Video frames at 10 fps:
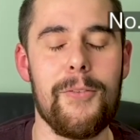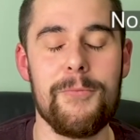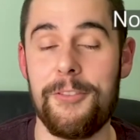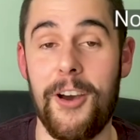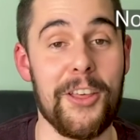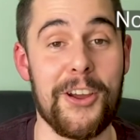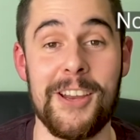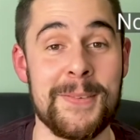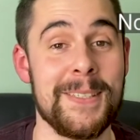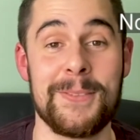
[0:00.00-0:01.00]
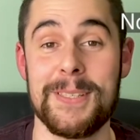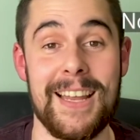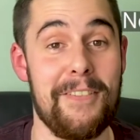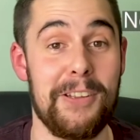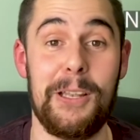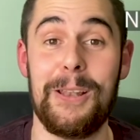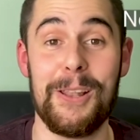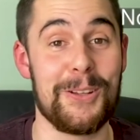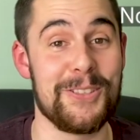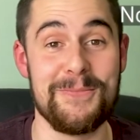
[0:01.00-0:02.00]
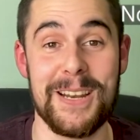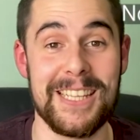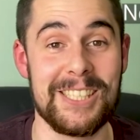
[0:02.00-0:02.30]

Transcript: Father Christmas must have a lot of money